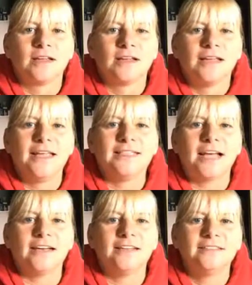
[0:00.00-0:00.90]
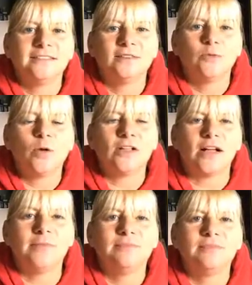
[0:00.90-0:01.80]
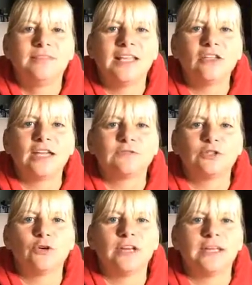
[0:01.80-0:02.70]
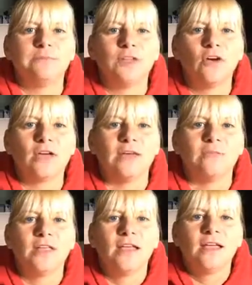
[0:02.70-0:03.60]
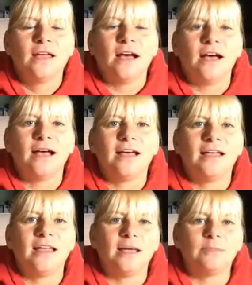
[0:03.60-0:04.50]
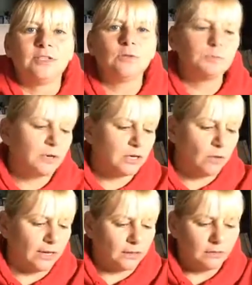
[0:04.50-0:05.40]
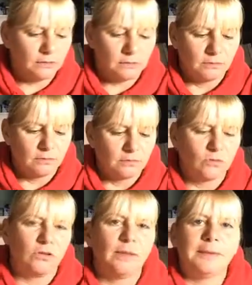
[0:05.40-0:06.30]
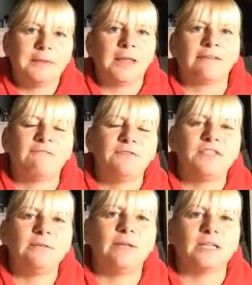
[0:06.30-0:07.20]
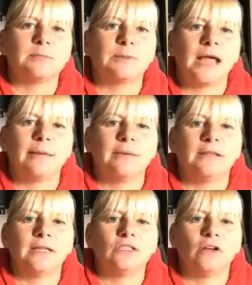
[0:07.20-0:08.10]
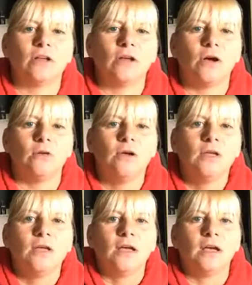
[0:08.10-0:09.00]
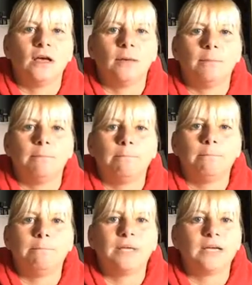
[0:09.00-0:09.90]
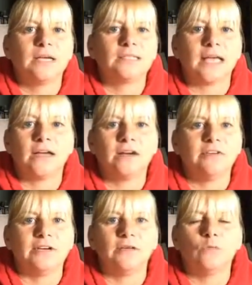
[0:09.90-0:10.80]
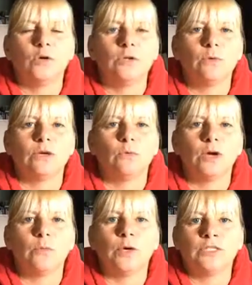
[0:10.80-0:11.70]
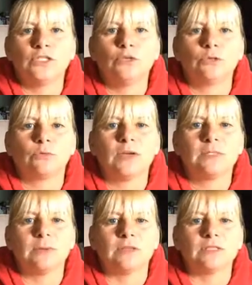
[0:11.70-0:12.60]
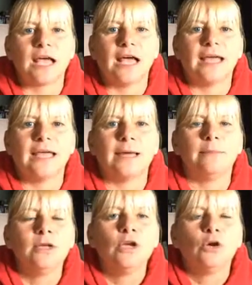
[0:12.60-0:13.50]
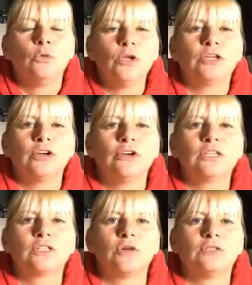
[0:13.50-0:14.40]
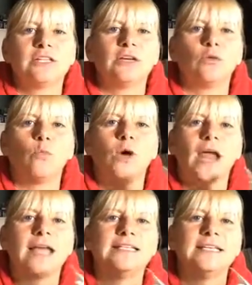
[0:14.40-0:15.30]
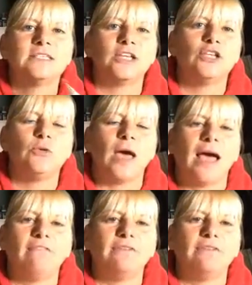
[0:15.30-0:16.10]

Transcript: Hey Donna, welcome. Thank you guys for joining in. Okay, I am. This was pretty quick. So I love it in like 15 minutes, but I am gonna let you all go um, because I covered it. What do you want? What what to do with the race medals? I am Real curious though to hear what ideas that you have.